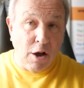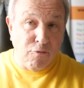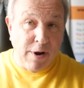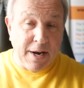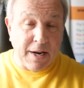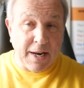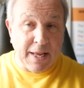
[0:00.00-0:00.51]

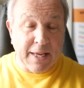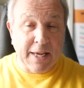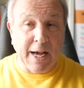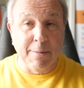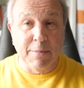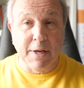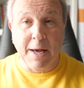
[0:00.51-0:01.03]
rental
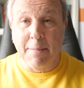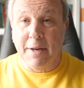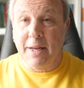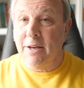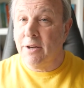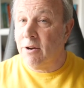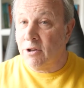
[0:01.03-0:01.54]
income coming
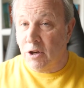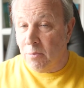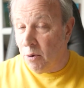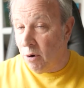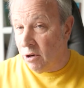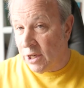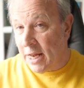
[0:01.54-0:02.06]
in because you can
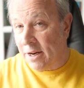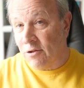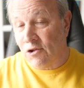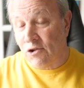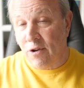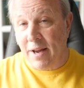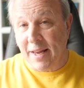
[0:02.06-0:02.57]
put a tenant
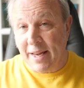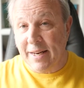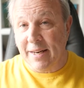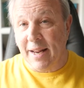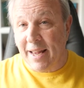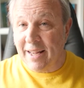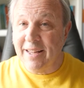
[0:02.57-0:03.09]
straight
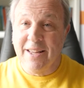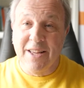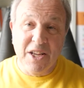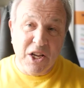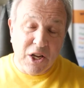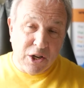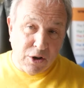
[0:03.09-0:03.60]
in there.
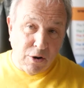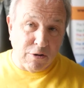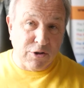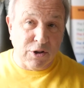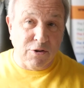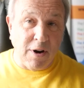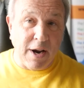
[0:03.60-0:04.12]
Not
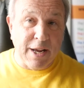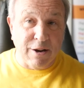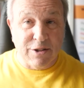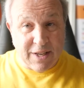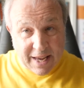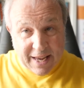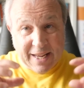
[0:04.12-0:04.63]
so great
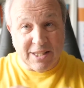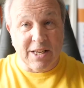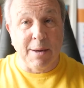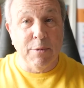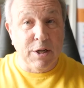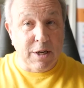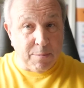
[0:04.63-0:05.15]
because it eats
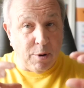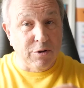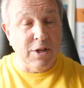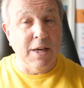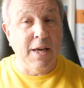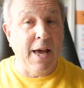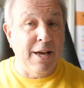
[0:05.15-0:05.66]
up your
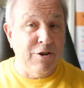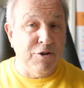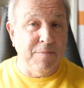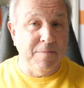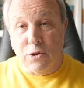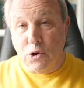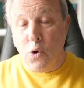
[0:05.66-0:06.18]
deposit
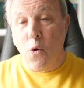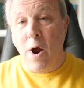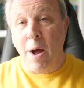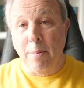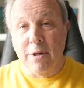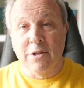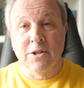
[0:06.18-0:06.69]
cash.
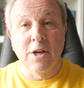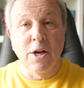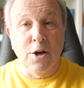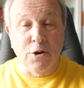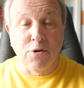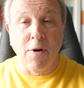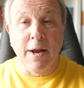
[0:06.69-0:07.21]
Doer-uppers
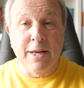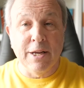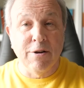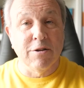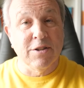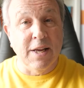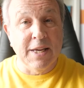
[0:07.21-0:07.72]
are great
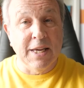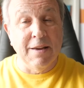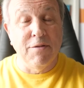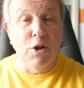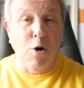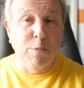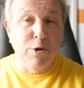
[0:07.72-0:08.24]
because they give
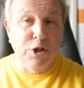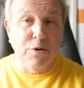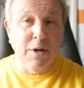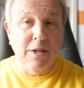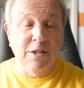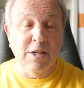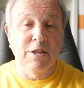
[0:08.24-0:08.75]
you the
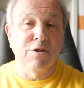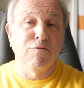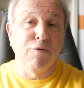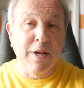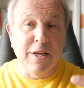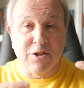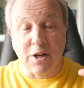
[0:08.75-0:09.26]
opportunity to
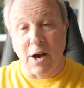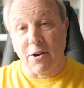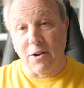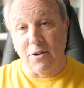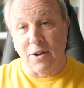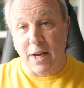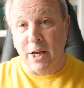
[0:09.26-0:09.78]
recycle
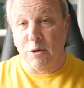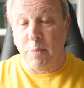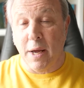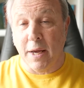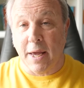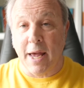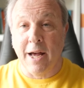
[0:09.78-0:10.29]
your cash
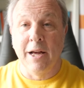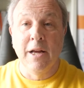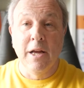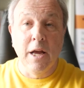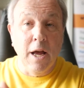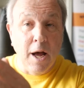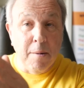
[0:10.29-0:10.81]
back out
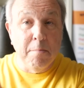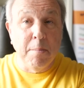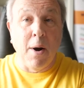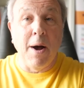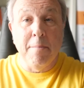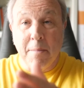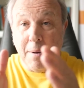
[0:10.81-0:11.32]
and
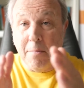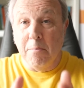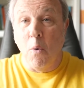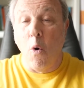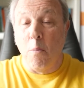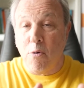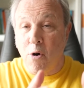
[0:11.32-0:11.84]
buy
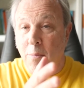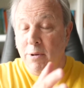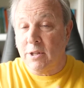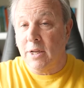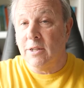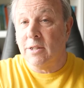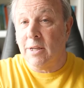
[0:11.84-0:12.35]
more
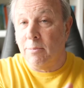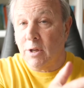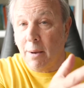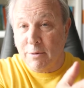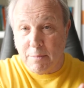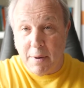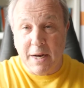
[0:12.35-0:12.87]
properties,
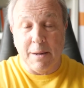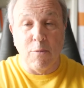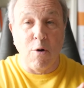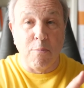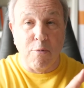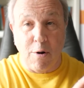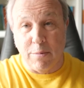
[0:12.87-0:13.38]
sometimes many
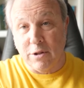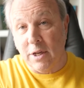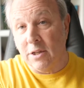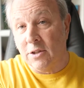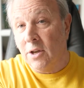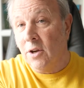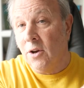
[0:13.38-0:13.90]
more
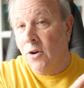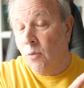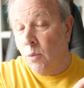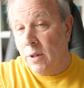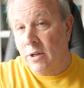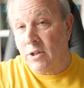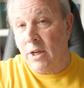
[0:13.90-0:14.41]
properties,
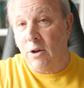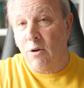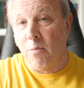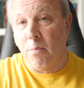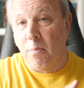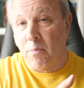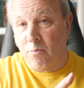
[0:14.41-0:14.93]
with a single
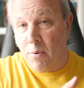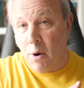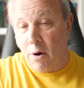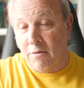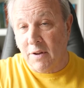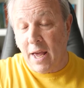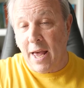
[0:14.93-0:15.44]

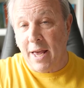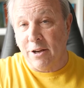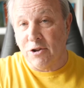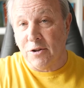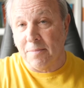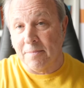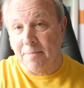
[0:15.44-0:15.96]
pot of
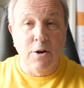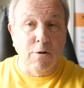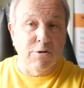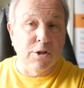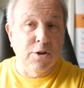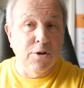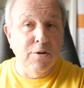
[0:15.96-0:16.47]
cash. Not
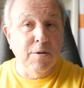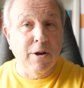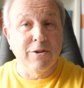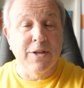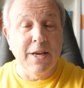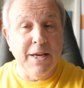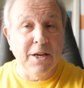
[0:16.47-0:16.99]
so good
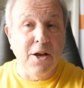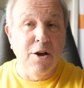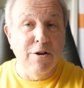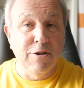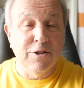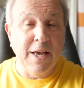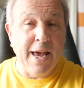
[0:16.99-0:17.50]
because it
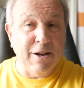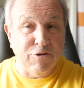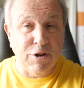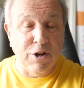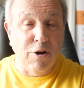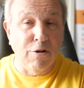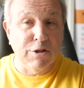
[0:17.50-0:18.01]
incurs
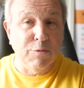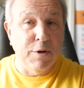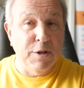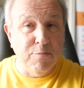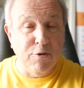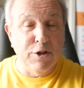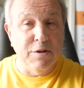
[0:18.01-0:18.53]
extra costs
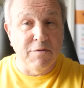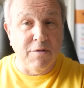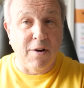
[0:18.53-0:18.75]
with bridging